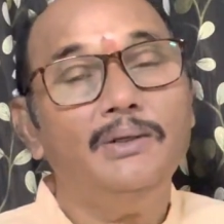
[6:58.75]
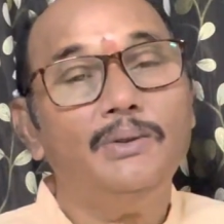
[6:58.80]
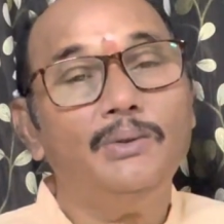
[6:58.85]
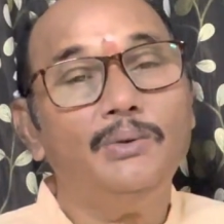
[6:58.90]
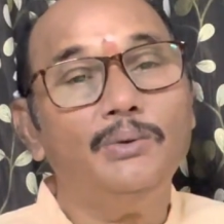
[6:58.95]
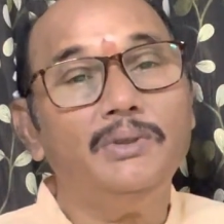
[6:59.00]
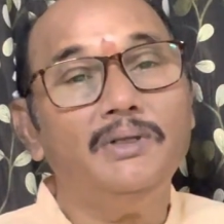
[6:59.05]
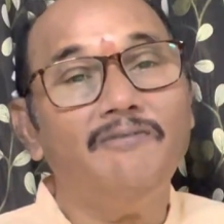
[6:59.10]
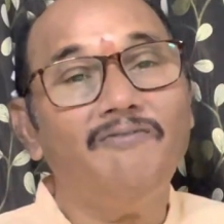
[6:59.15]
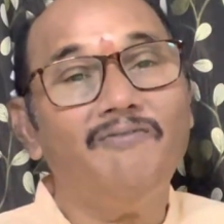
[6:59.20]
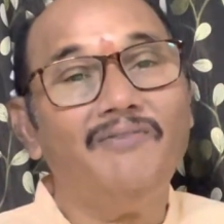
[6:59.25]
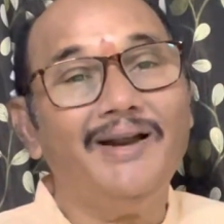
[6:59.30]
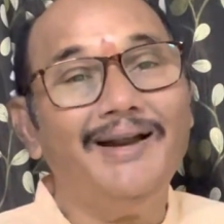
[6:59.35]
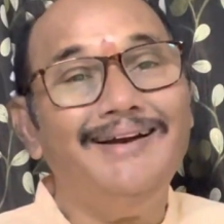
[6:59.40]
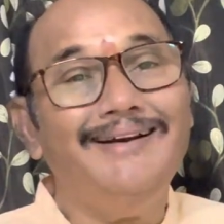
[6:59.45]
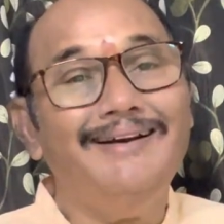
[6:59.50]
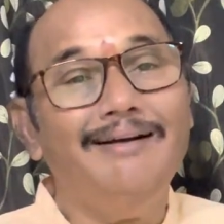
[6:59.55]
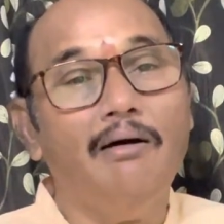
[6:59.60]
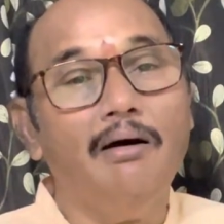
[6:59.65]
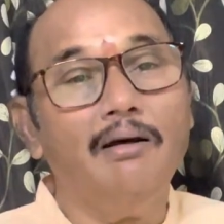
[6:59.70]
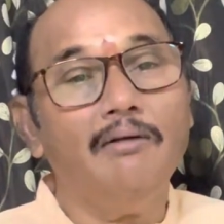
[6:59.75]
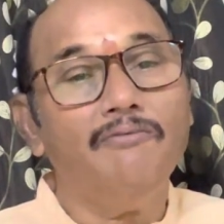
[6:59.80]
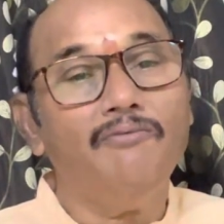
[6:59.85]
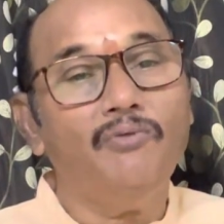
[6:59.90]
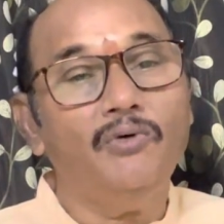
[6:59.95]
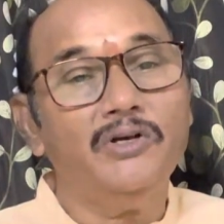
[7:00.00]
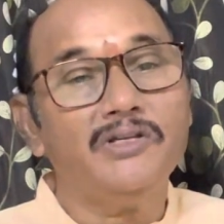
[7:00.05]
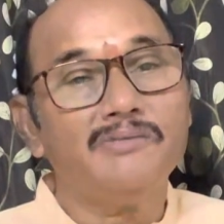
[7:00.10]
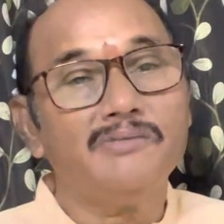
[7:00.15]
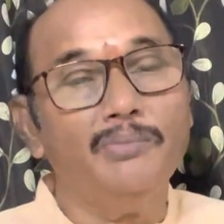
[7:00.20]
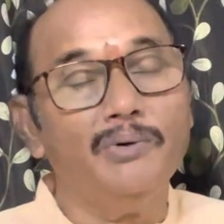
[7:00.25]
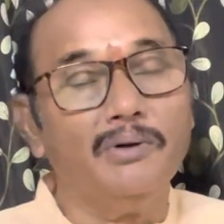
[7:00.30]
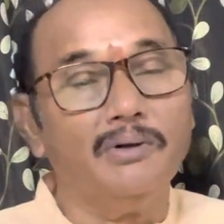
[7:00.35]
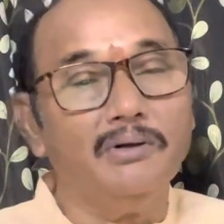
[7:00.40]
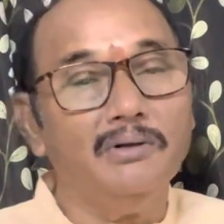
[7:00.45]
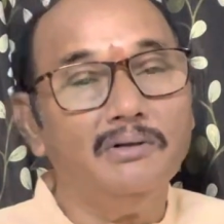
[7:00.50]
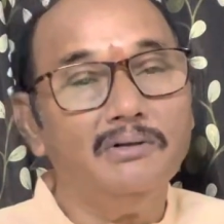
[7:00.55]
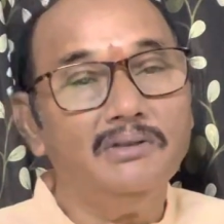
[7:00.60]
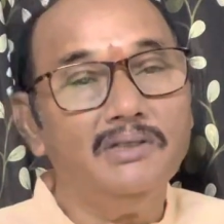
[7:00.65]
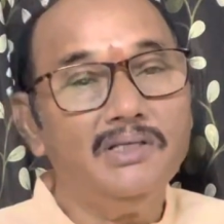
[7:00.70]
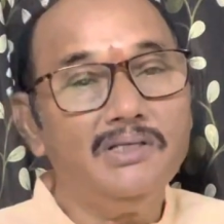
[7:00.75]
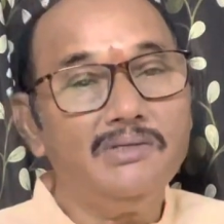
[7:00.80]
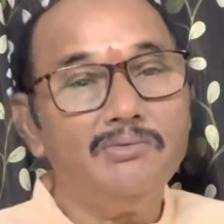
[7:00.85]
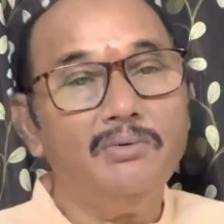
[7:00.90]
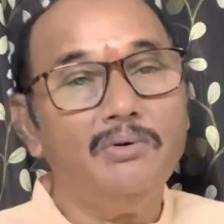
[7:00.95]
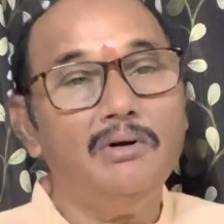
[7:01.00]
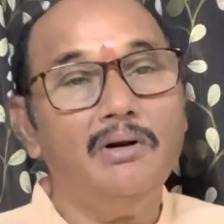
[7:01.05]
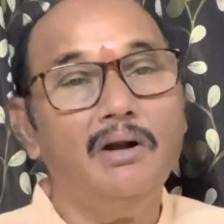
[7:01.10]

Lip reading: to the friend on Facebook, this would